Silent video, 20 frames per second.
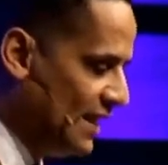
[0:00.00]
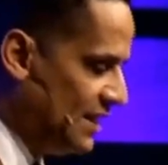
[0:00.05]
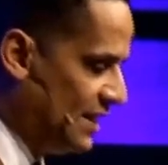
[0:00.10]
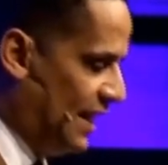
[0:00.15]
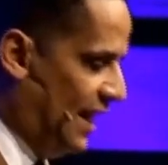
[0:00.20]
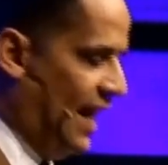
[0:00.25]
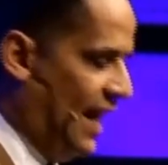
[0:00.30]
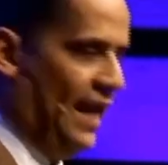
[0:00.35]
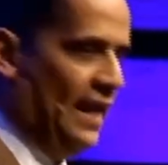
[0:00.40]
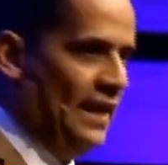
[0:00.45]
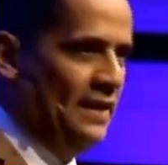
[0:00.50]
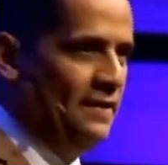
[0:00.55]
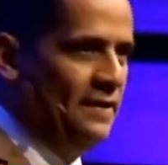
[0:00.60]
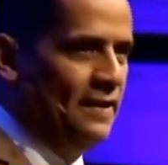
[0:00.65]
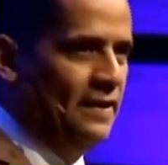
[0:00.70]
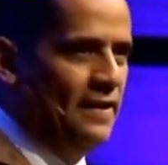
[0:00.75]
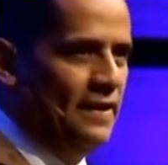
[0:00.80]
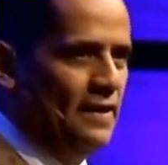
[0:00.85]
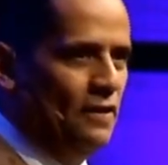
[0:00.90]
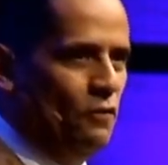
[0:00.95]
lane
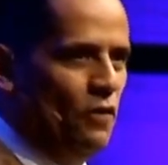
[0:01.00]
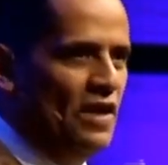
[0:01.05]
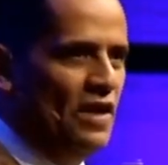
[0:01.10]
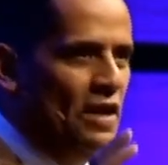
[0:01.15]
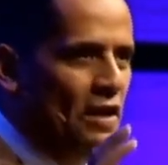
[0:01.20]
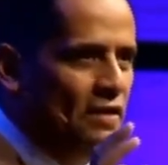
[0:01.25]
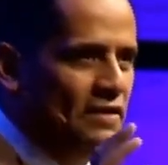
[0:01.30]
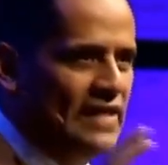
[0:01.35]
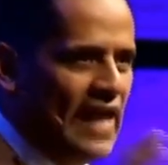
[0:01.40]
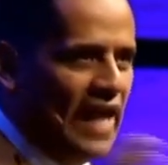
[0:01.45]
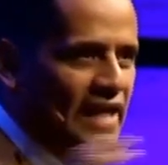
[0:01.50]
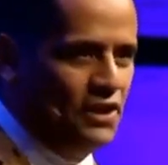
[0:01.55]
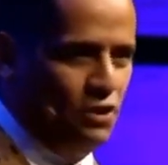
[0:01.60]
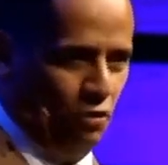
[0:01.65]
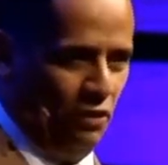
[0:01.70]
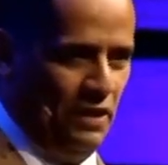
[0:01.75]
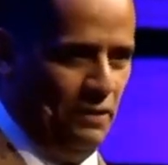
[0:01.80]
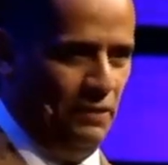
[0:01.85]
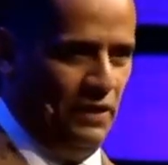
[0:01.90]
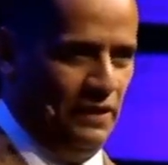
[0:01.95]
when they're
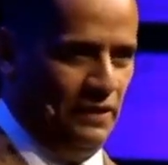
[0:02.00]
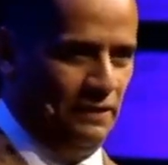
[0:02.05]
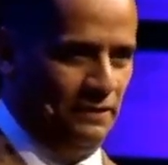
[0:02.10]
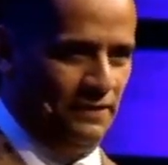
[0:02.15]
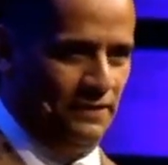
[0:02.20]
daydreaming.